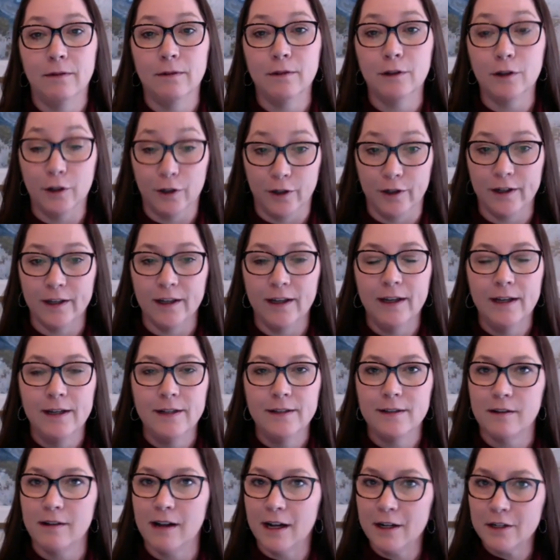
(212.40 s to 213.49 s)
look.
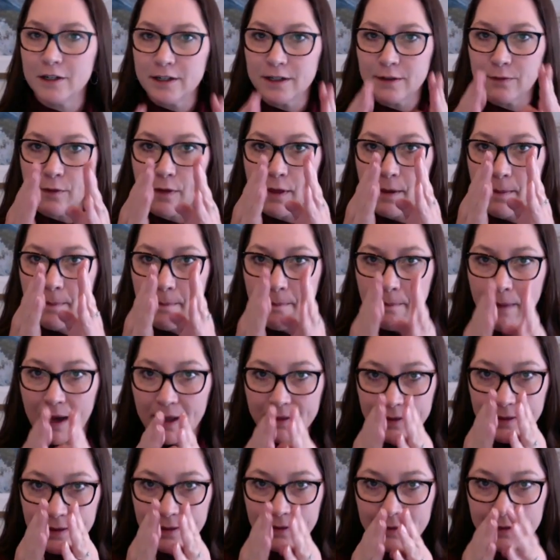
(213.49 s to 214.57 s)
So not just for the month,
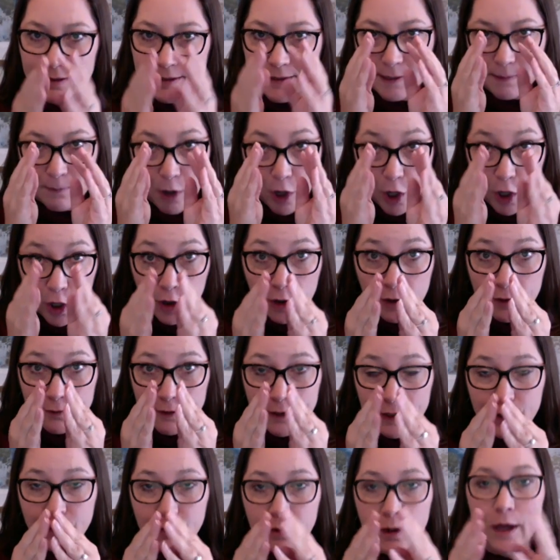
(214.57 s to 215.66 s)
the smaller
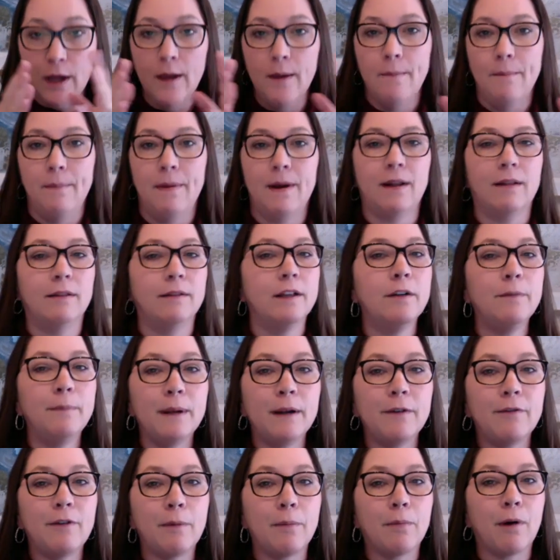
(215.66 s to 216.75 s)
view, but a little bit
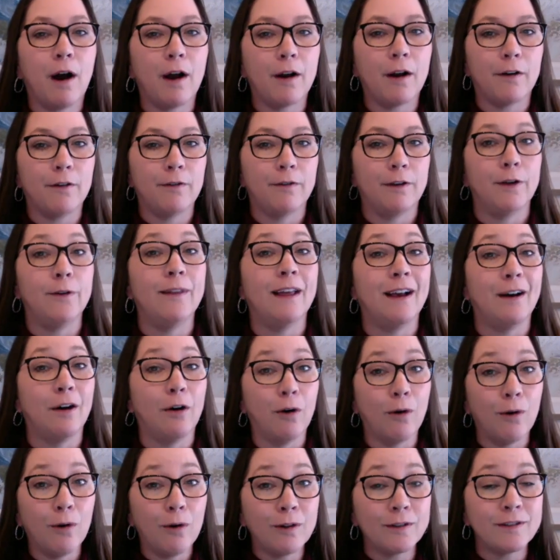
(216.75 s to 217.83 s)
of a broader view that
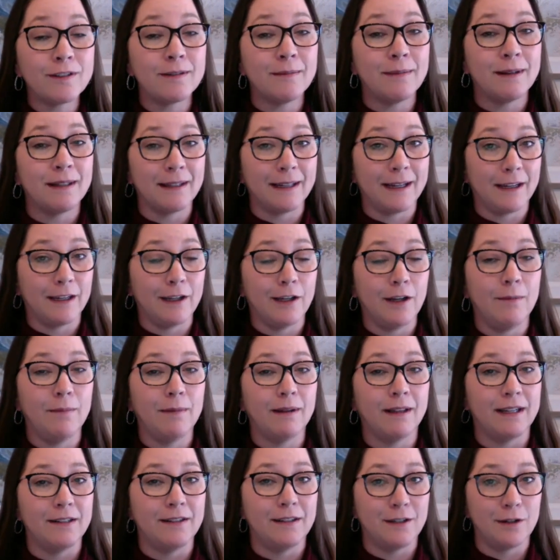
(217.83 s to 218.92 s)
ultimately
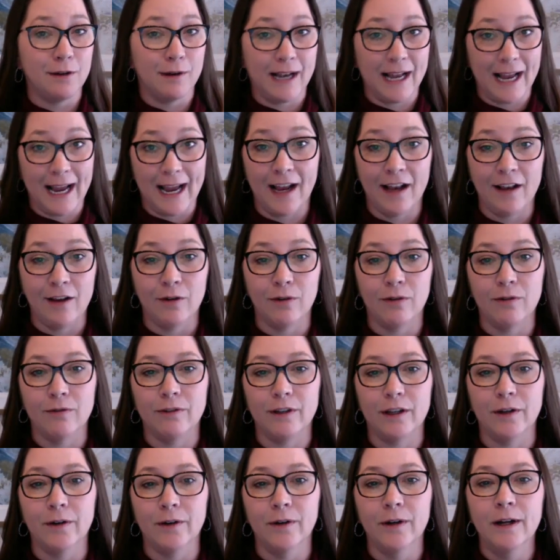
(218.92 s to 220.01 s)
accumulates to an annual
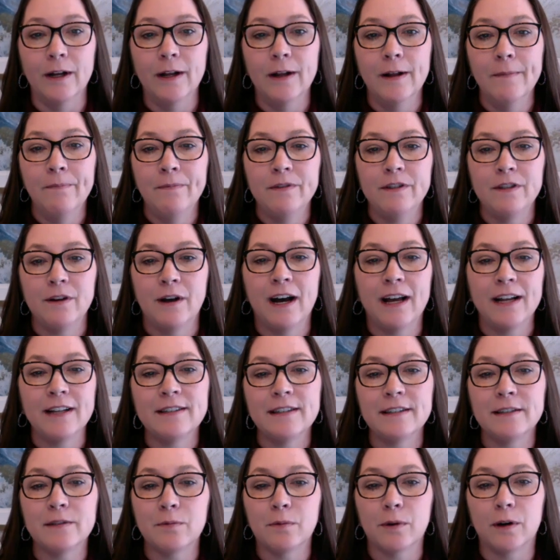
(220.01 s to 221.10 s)
view. So how does
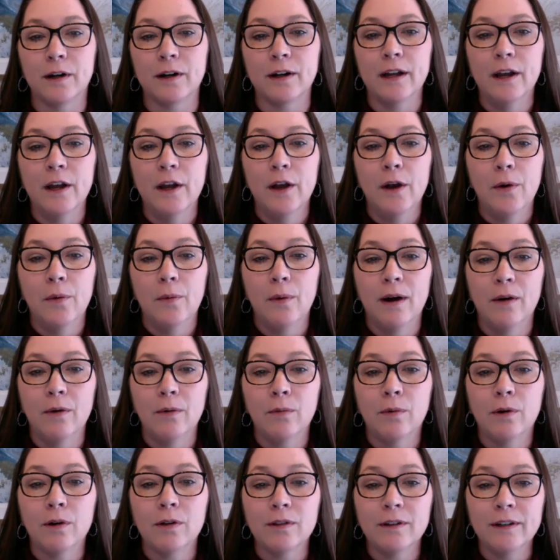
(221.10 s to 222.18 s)
this work? Well,
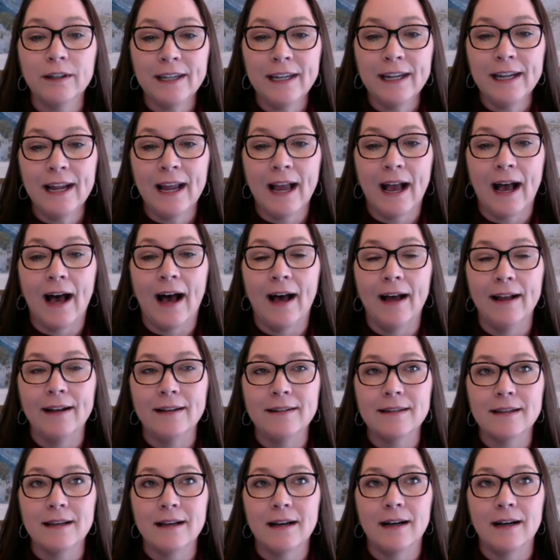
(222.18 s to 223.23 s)
we're looking at